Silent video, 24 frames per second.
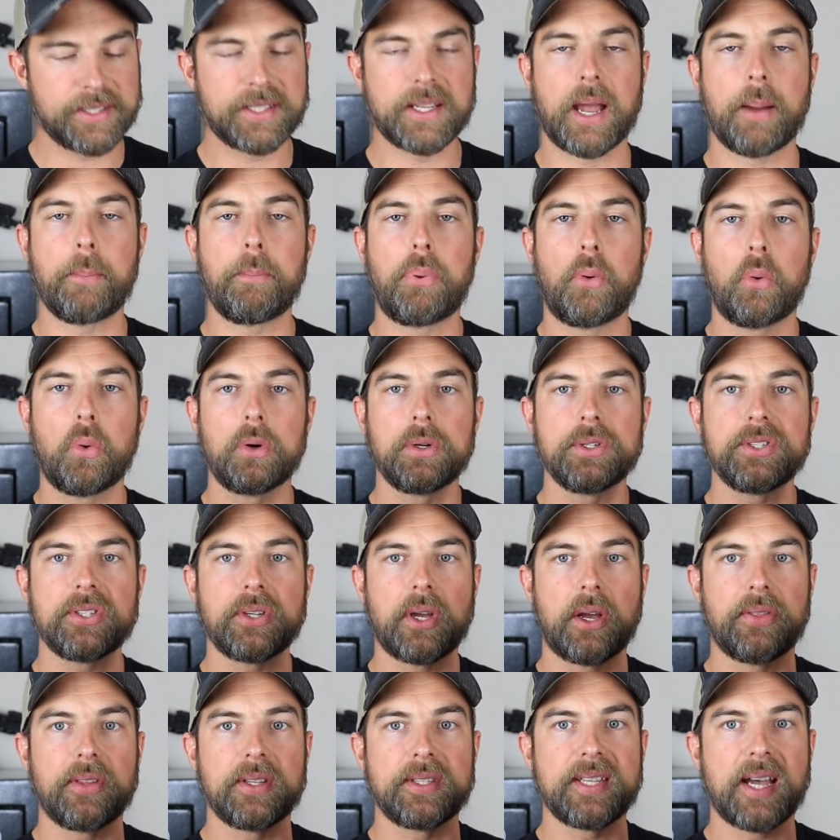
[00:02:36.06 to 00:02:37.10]
It's got ports
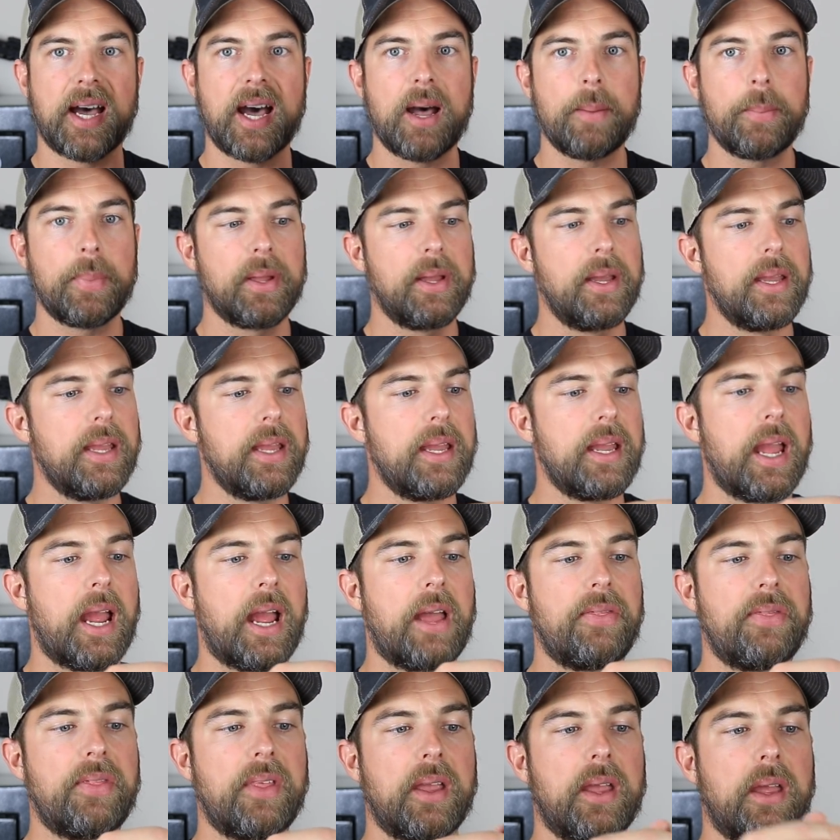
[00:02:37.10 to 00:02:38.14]
on the top
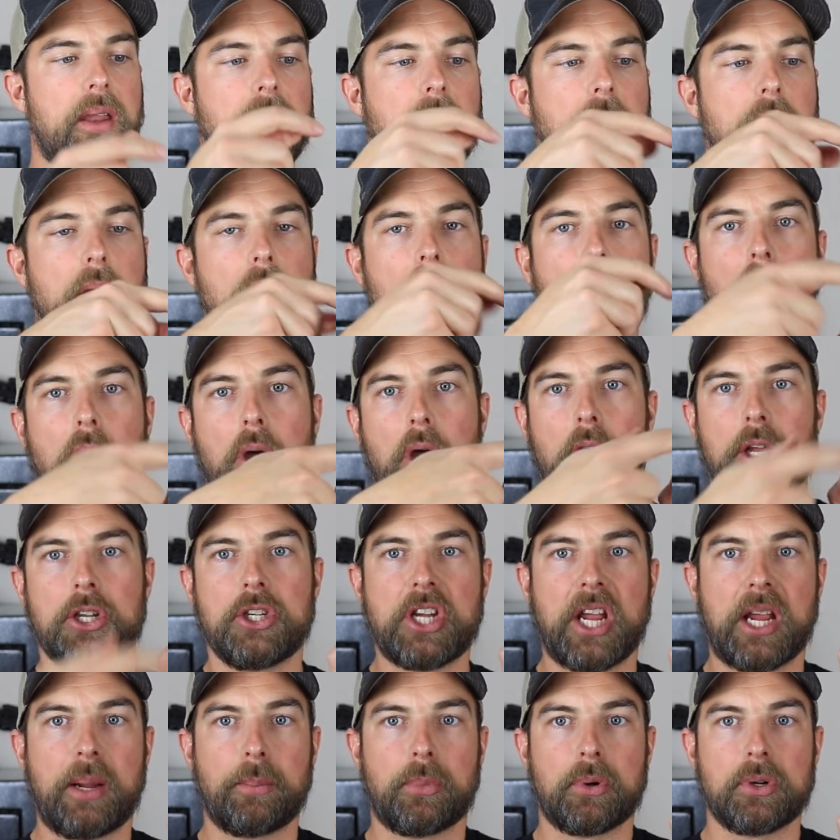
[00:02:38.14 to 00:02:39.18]
and then
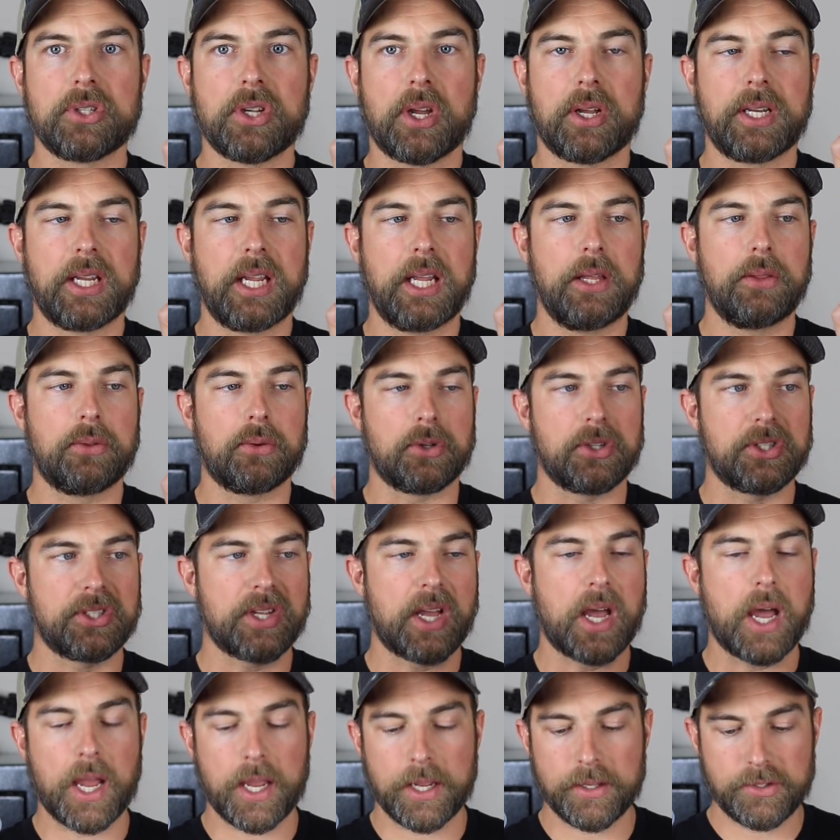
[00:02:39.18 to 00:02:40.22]
chambers on either
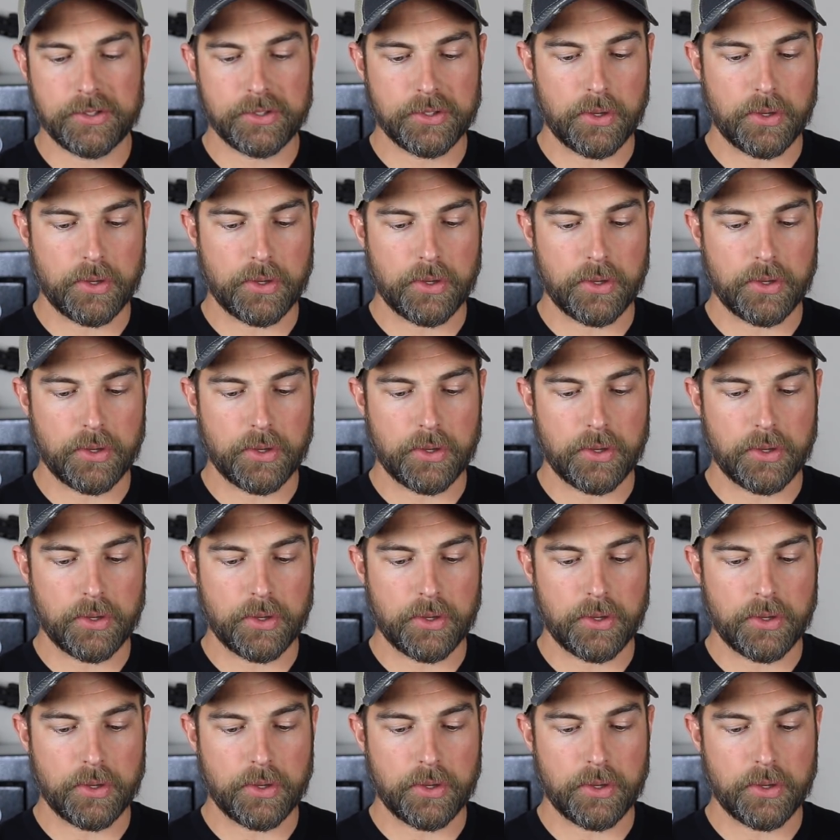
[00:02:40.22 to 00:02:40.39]
side.